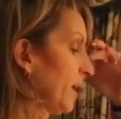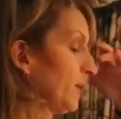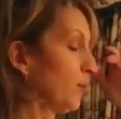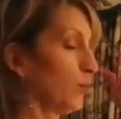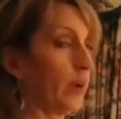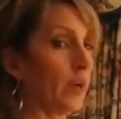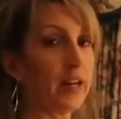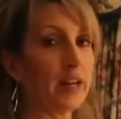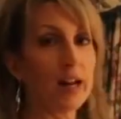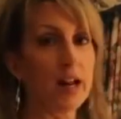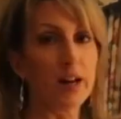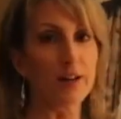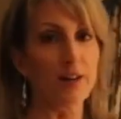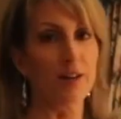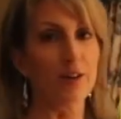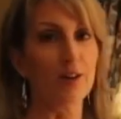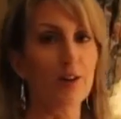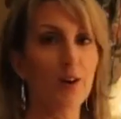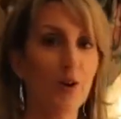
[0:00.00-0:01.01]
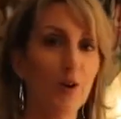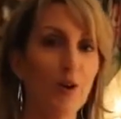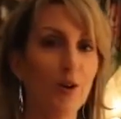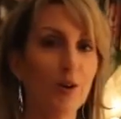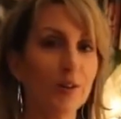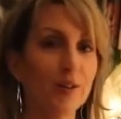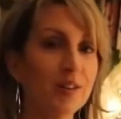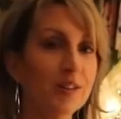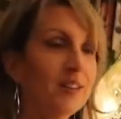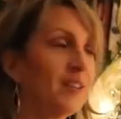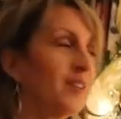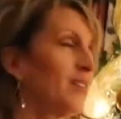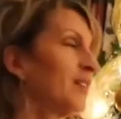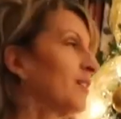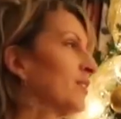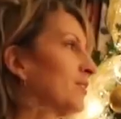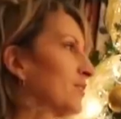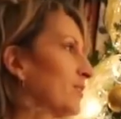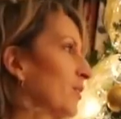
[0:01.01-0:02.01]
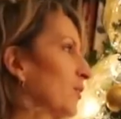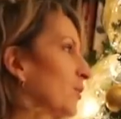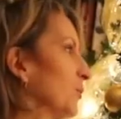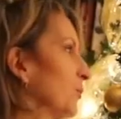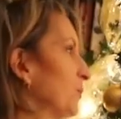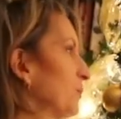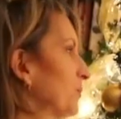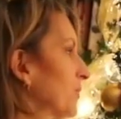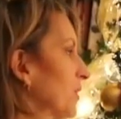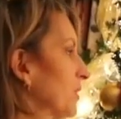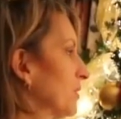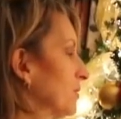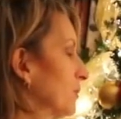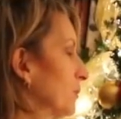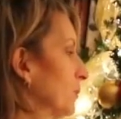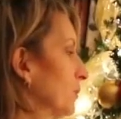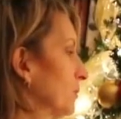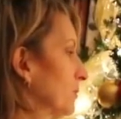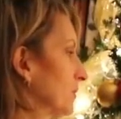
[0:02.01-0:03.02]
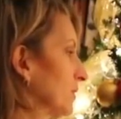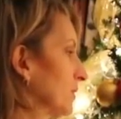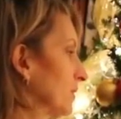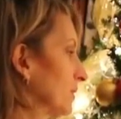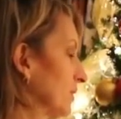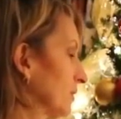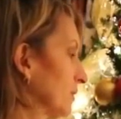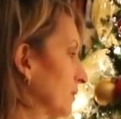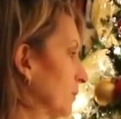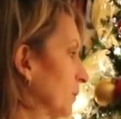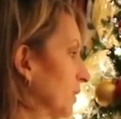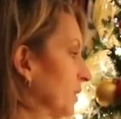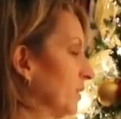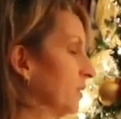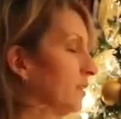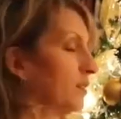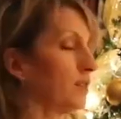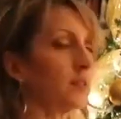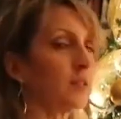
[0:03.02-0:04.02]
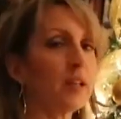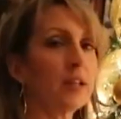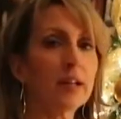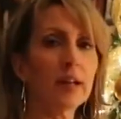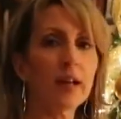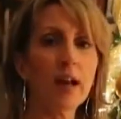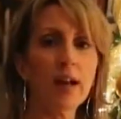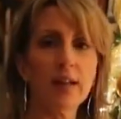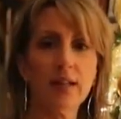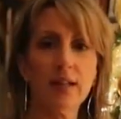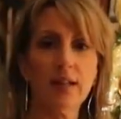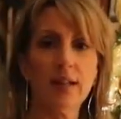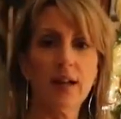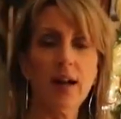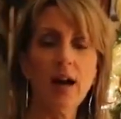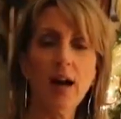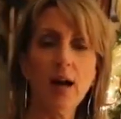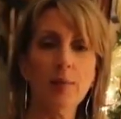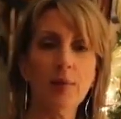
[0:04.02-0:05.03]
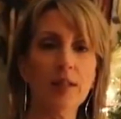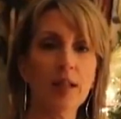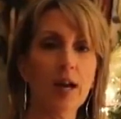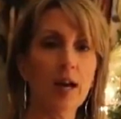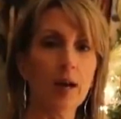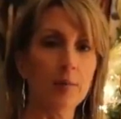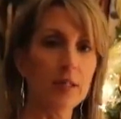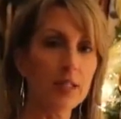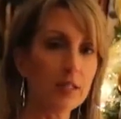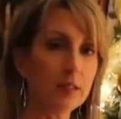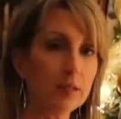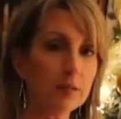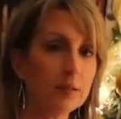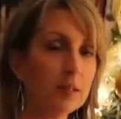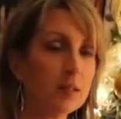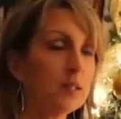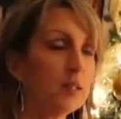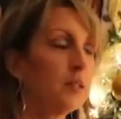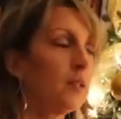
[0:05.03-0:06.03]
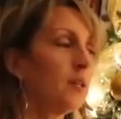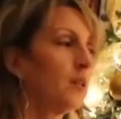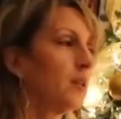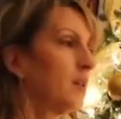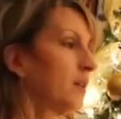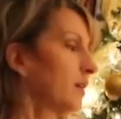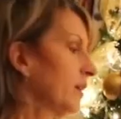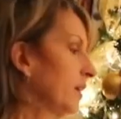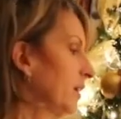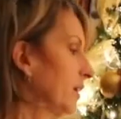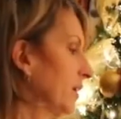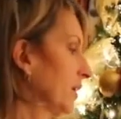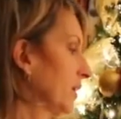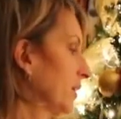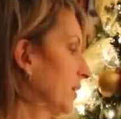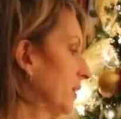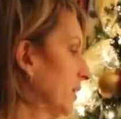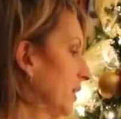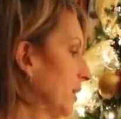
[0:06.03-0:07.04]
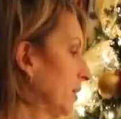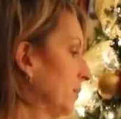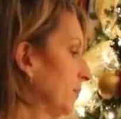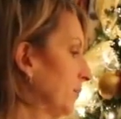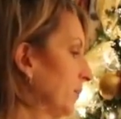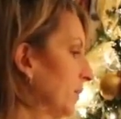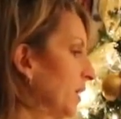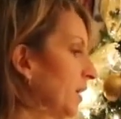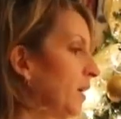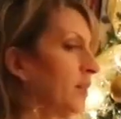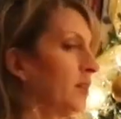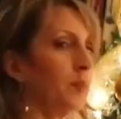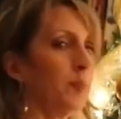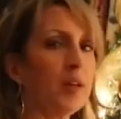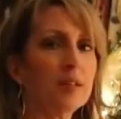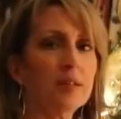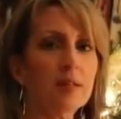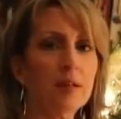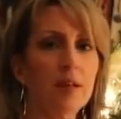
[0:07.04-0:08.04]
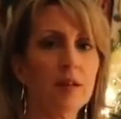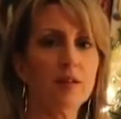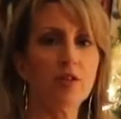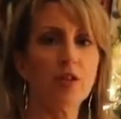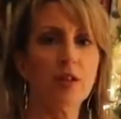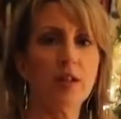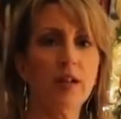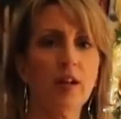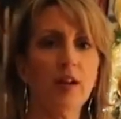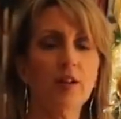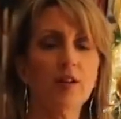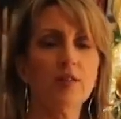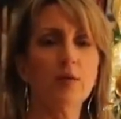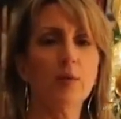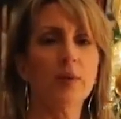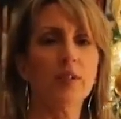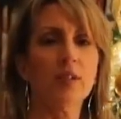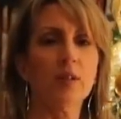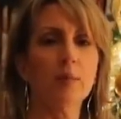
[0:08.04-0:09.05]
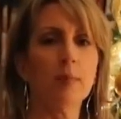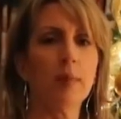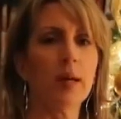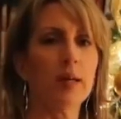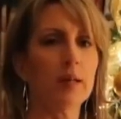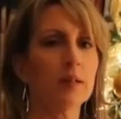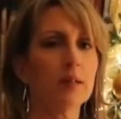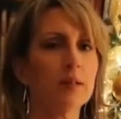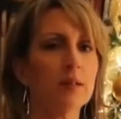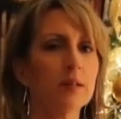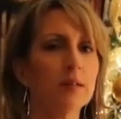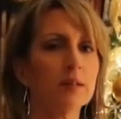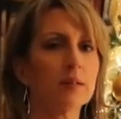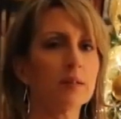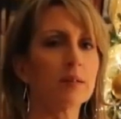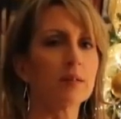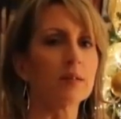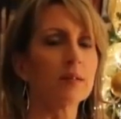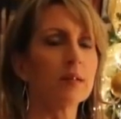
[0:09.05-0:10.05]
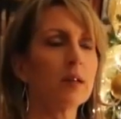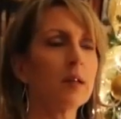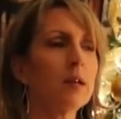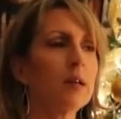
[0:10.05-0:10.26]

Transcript: I ran out of the gold, so that's what it is. And I got it at Hobby Lobby, and they had the best selection. I also went to Michael's,